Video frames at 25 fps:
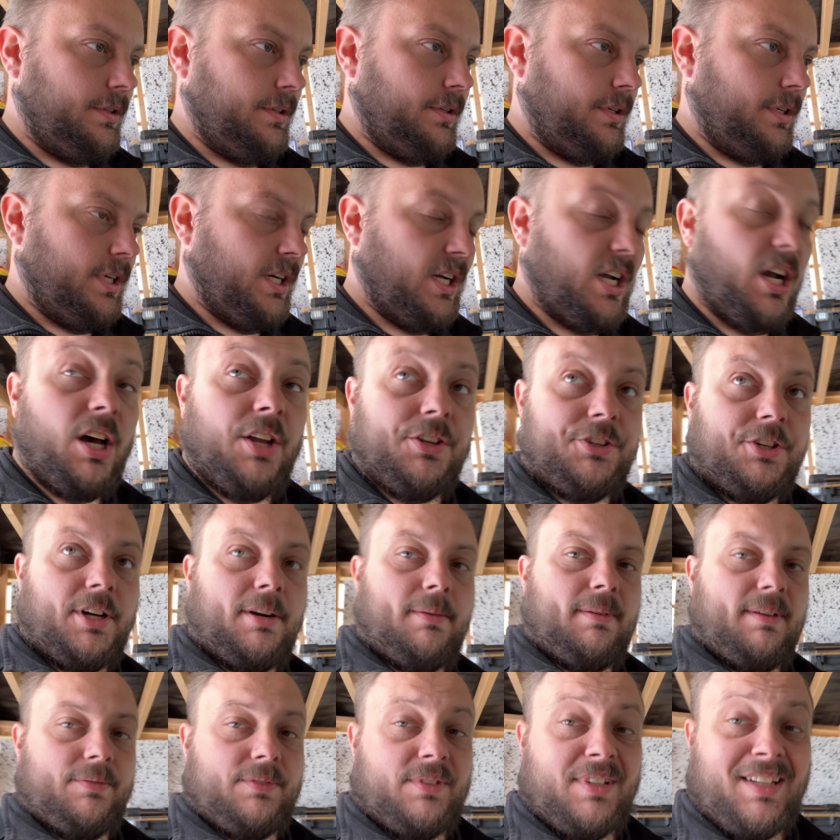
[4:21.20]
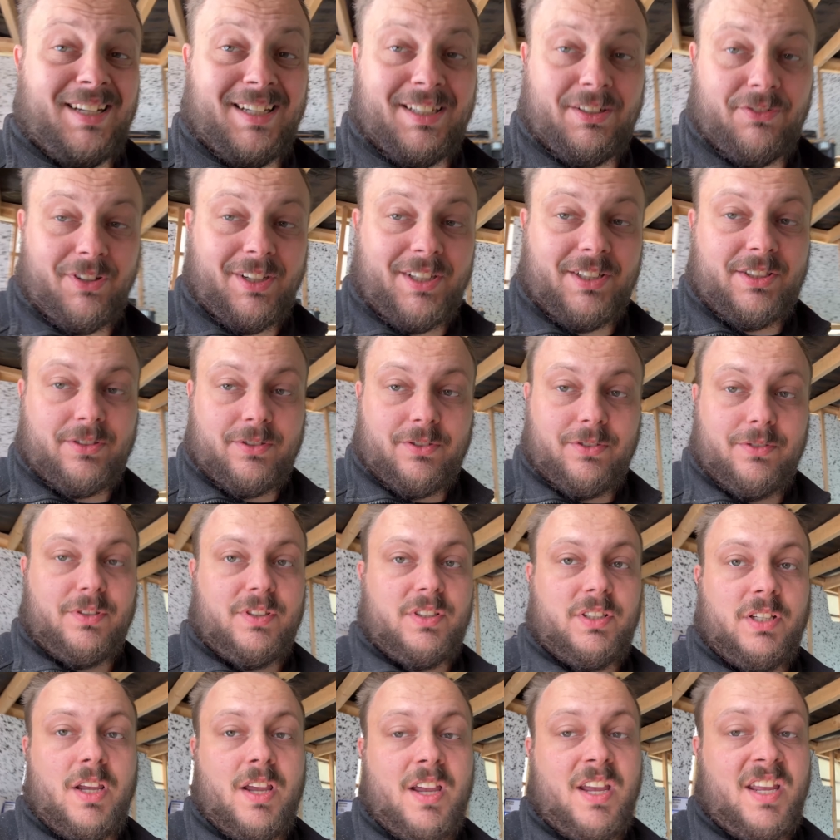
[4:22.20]
I can't time lapse the rest
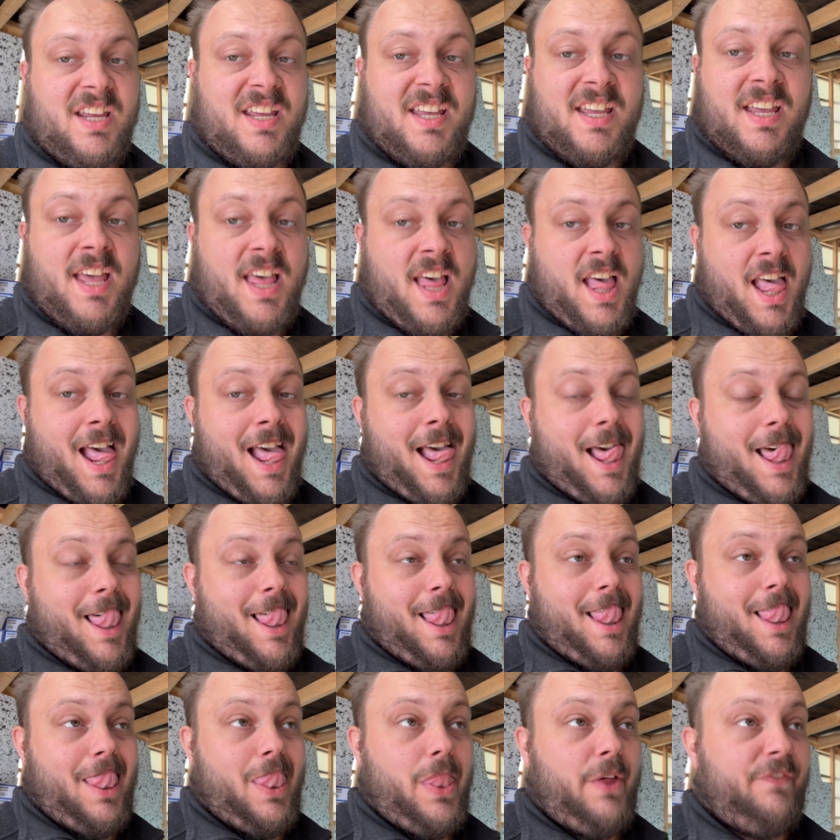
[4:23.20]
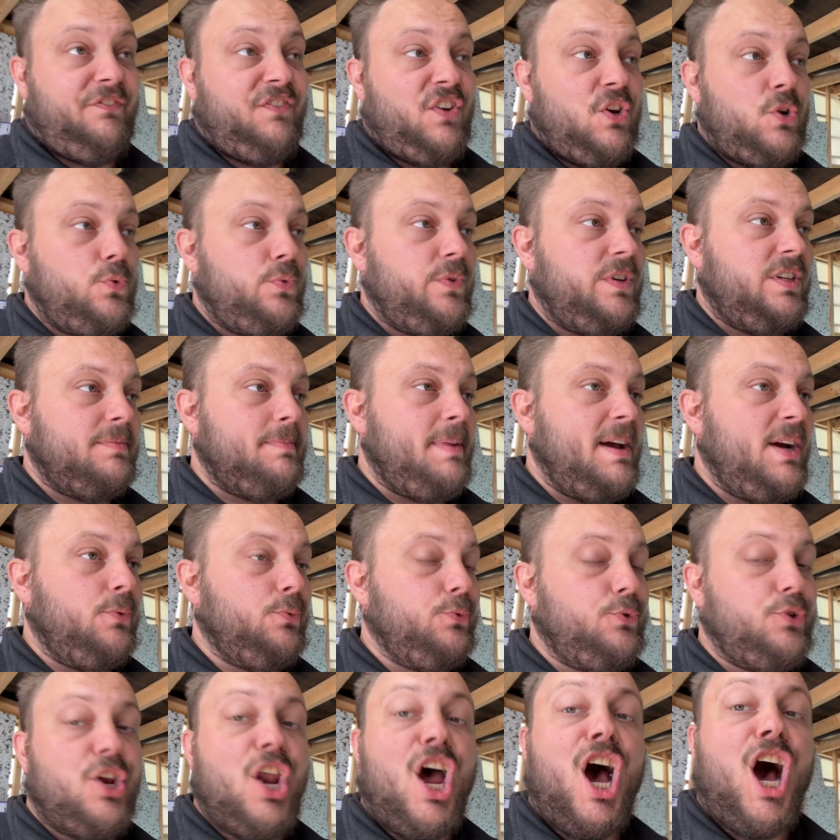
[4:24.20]
because the phone is
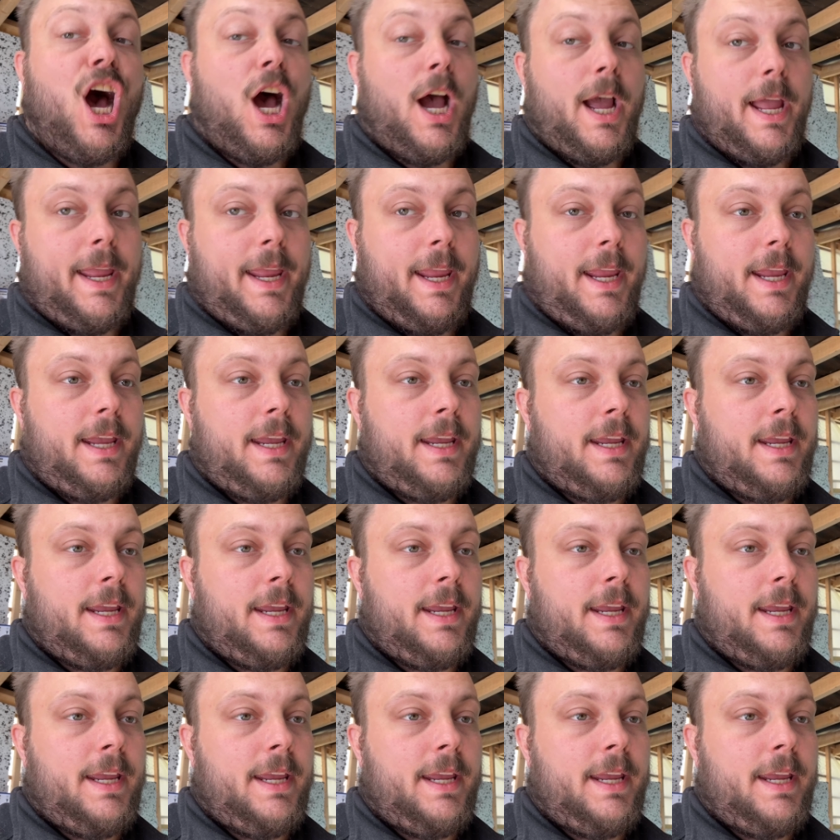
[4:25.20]
about to die.